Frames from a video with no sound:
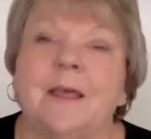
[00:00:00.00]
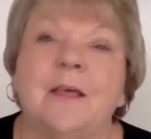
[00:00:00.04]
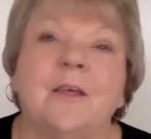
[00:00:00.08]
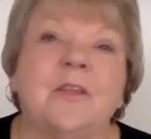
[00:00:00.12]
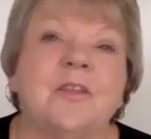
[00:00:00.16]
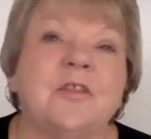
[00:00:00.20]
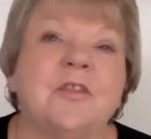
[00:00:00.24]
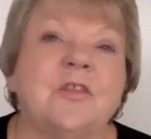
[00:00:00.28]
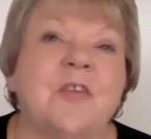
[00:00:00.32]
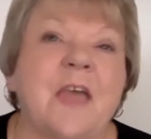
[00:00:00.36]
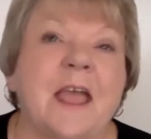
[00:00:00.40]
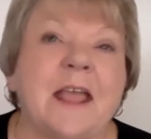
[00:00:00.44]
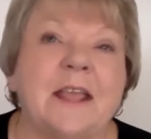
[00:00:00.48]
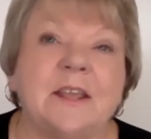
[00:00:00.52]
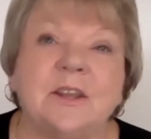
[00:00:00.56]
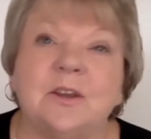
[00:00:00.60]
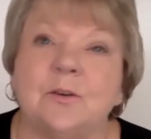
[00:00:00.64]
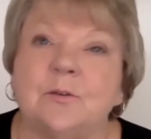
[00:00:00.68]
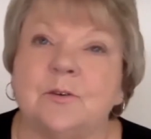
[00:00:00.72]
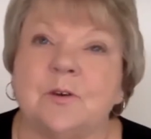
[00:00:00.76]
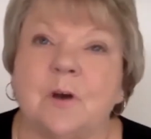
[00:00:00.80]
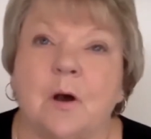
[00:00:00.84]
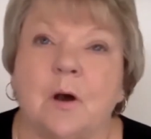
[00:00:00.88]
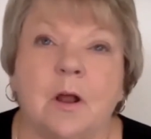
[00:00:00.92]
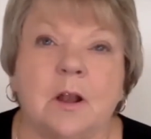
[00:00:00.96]
Thank
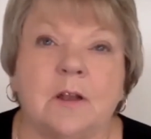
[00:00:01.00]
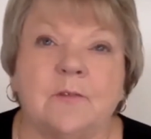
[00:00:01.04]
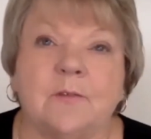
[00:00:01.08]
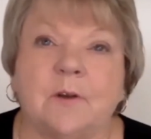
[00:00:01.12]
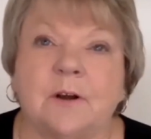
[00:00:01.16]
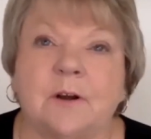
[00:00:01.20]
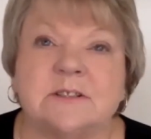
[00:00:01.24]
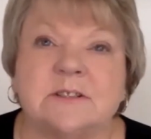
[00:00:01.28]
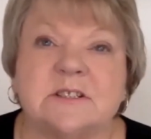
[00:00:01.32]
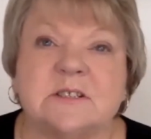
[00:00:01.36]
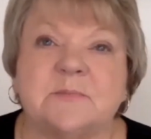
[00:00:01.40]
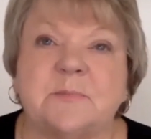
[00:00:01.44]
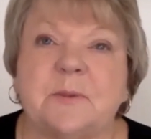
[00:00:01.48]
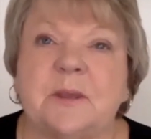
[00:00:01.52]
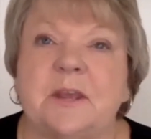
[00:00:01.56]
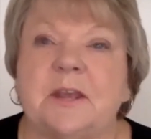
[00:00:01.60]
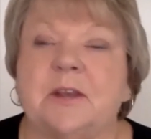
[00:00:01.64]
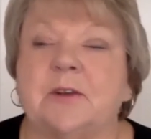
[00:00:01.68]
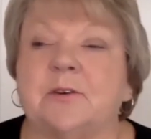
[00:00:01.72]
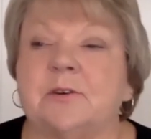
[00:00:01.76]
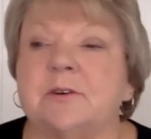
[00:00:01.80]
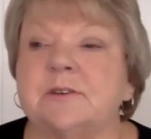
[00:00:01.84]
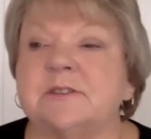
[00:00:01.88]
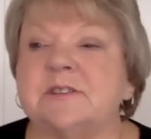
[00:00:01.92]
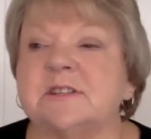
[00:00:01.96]
you to all of our
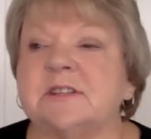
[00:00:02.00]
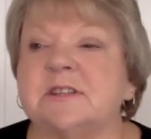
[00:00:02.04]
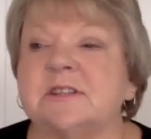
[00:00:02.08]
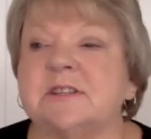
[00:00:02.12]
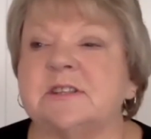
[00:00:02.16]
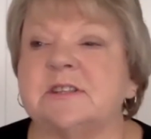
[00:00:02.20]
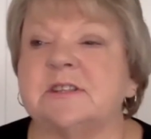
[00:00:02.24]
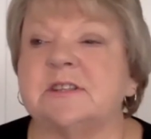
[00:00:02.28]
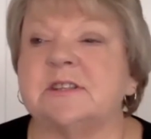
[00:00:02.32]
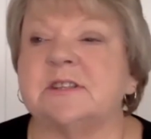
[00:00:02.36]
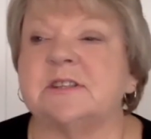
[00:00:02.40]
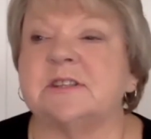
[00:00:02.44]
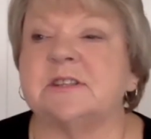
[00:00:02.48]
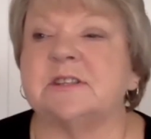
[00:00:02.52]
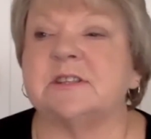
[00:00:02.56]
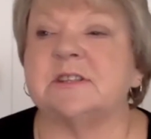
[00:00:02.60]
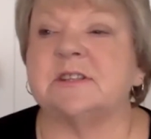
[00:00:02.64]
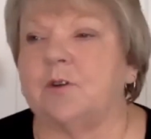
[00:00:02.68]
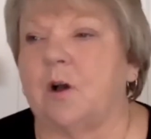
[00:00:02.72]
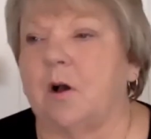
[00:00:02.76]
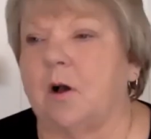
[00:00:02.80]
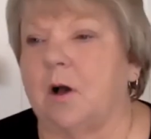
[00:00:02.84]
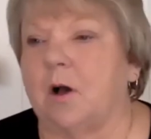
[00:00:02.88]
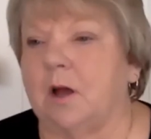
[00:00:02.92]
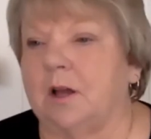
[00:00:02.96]
speakers. Thank you
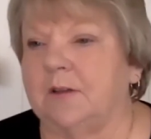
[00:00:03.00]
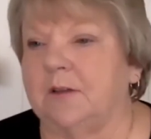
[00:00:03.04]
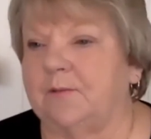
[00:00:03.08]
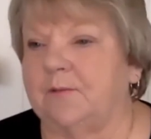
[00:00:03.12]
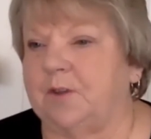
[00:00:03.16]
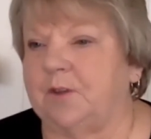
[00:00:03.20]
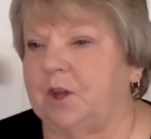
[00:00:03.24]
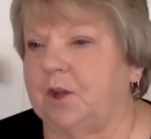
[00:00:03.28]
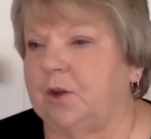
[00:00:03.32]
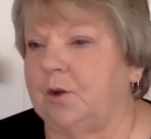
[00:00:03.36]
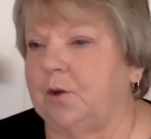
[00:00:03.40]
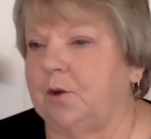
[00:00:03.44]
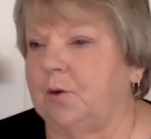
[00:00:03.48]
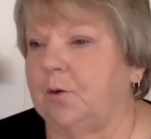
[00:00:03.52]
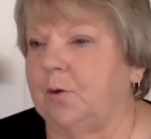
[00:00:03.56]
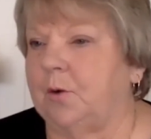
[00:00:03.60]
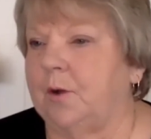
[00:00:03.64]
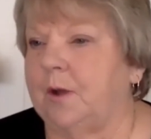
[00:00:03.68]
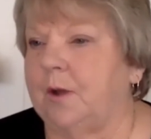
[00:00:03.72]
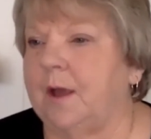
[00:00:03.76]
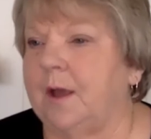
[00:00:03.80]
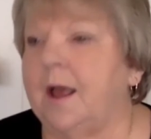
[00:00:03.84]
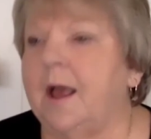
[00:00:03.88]
to all of you.